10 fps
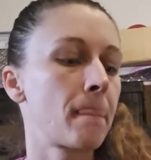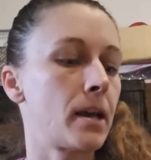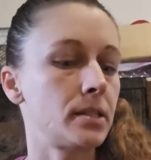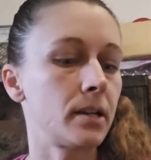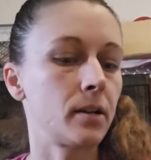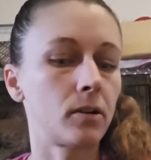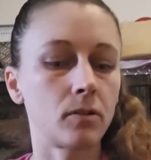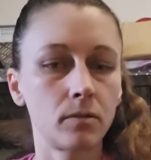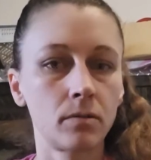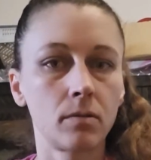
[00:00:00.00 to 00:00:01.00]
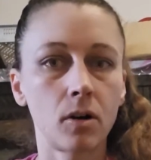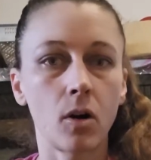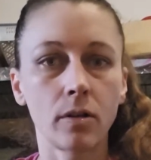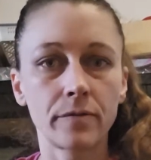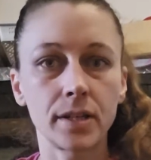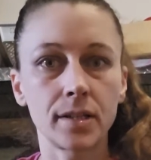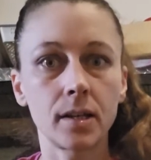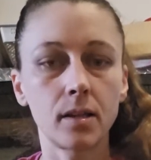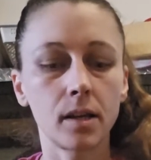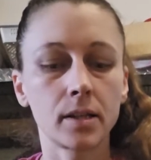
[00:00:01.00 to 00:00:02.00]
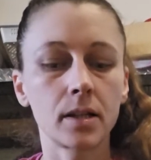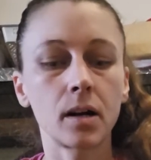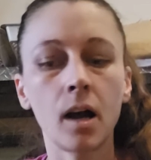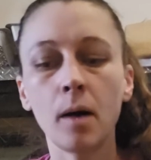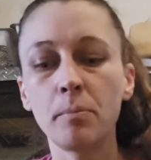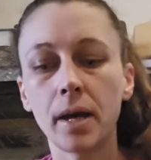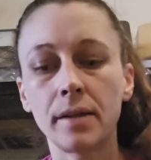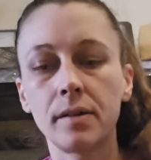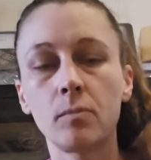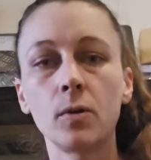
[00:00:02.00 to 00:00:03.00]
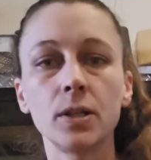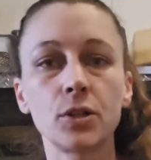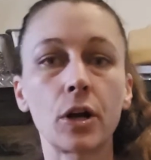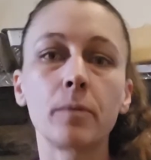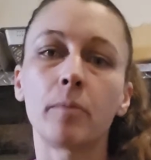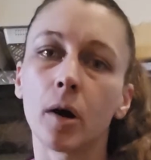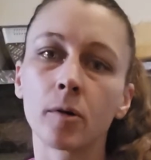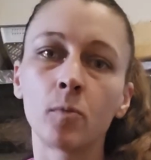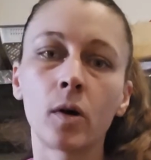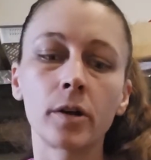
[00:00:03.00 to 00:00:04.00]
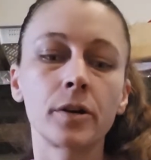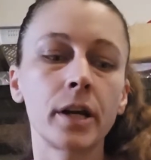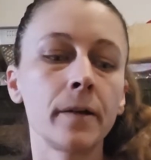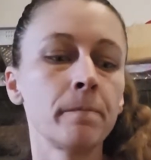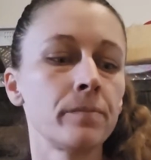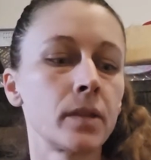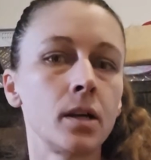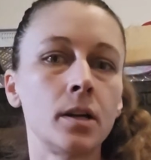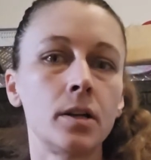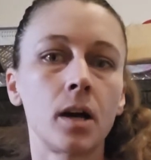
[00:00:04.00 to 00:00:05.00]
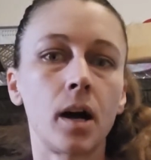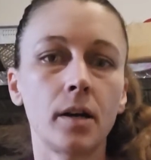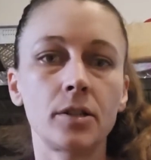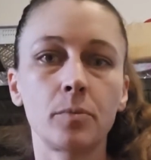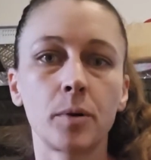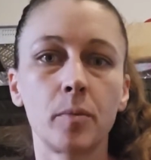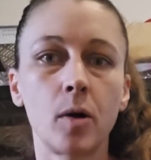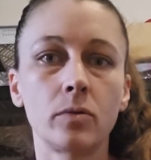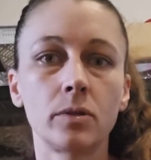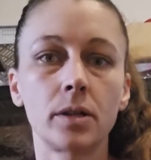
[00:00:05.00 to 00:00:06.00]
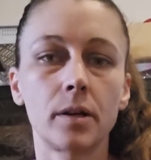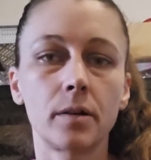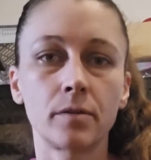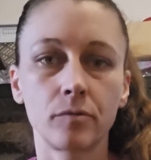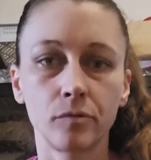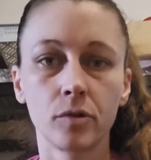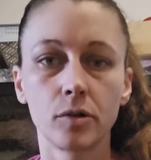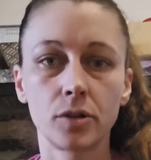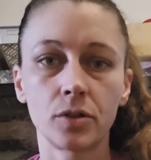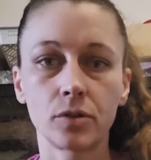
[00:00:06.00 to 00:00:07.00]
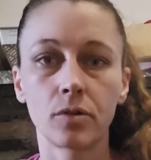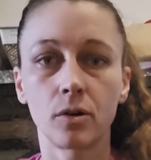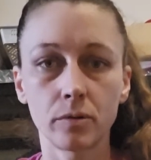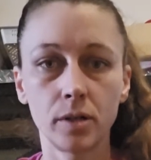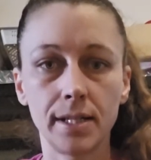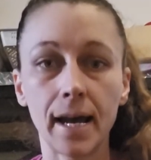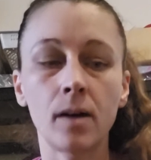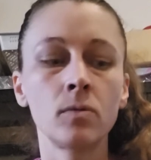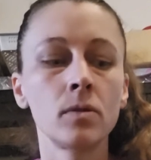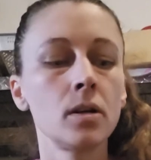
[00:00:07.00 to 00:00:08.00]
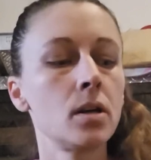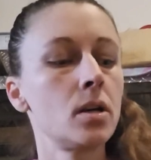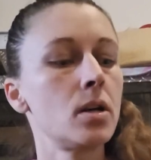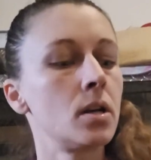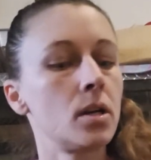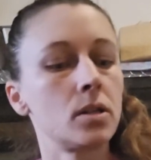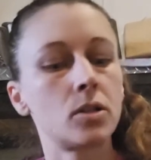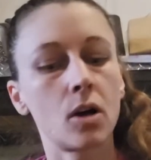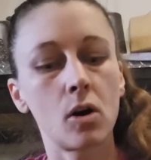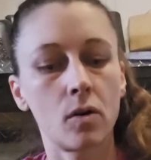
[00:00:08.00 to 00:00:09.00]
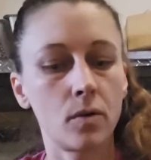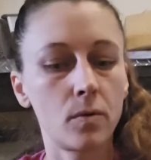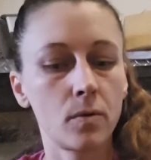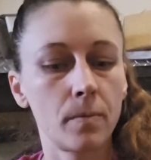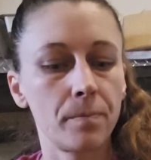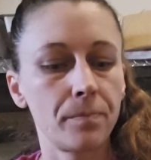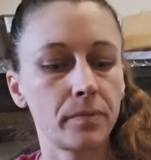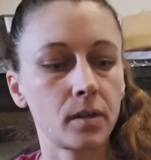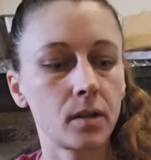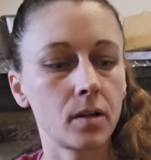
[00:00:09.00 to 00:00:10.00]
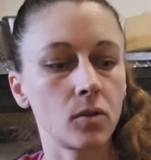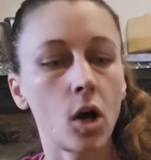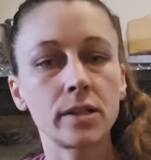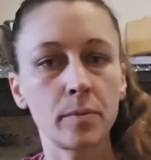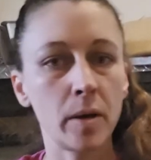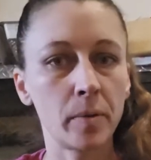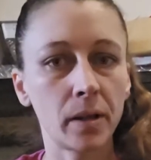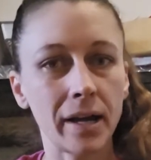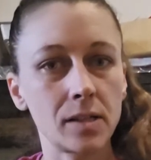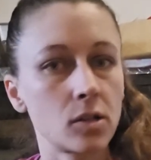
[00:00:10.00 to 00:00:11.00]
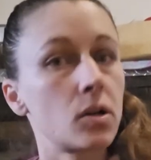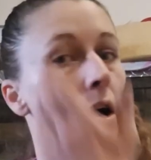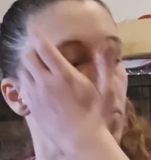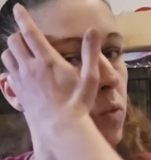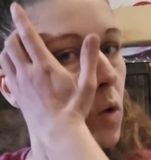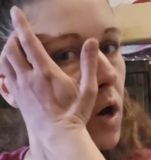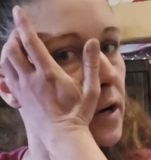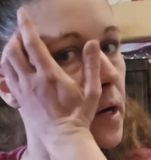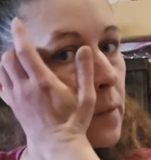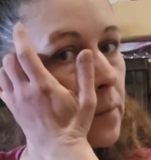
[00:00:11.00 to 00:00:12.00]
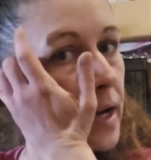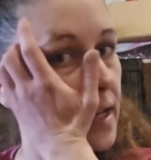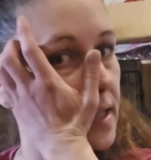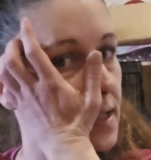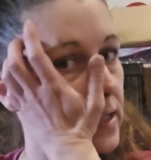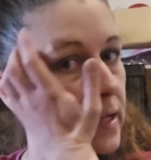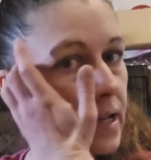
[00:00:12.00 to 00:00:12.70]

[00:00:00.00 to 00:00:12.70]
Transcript: until all of the seedlings are up, and then we start bottom watering to promote the roots to grow down. So lots of people like to top water, but it doesn't